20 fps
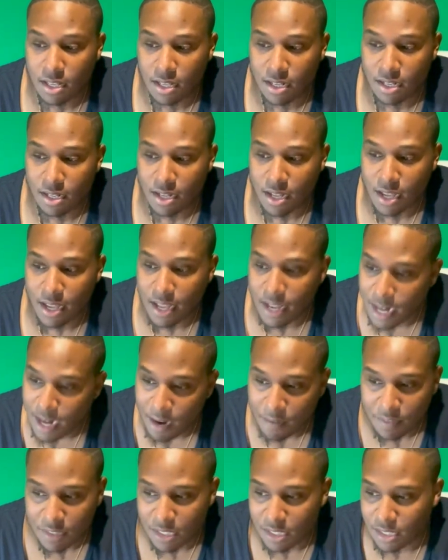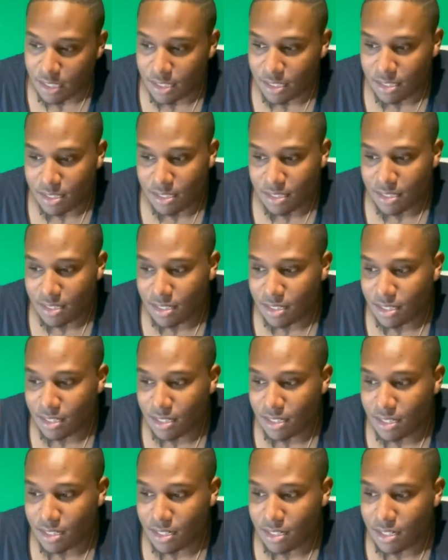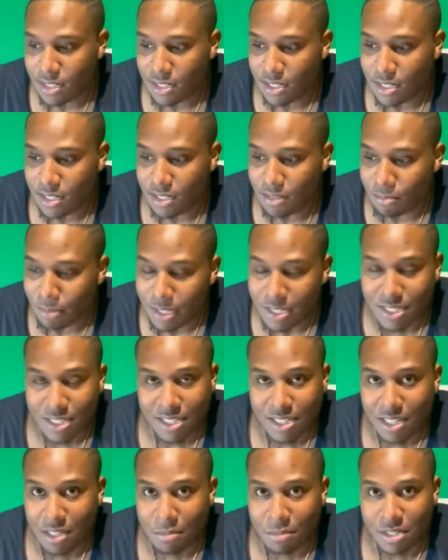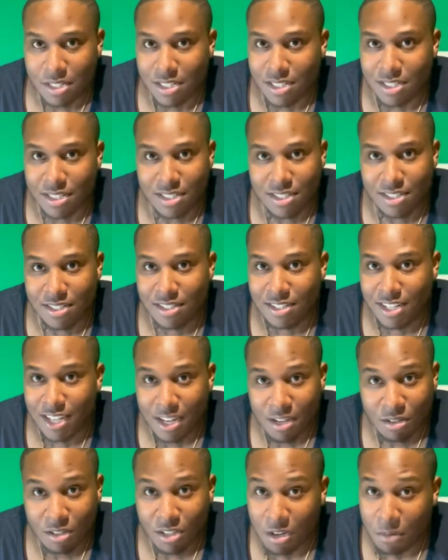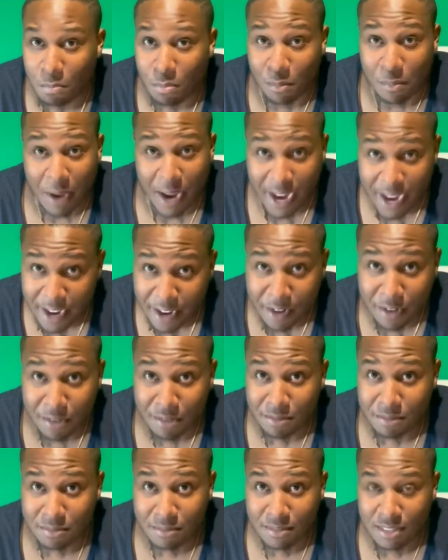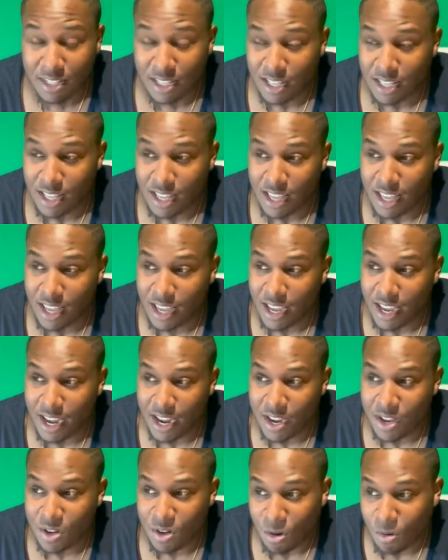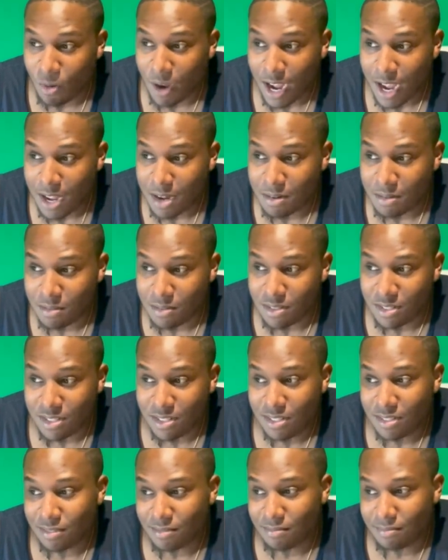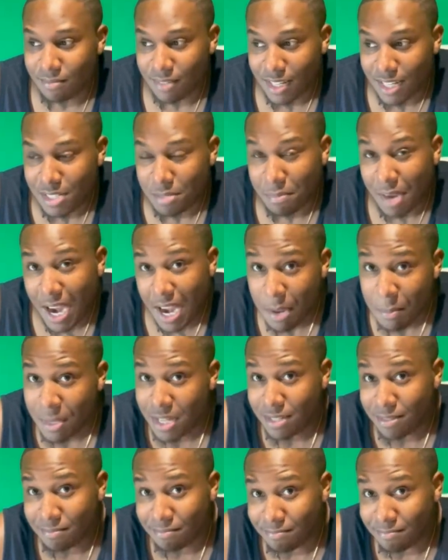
And obviously, the rest of the team just didn't look prepared. And you know why? It's Miami.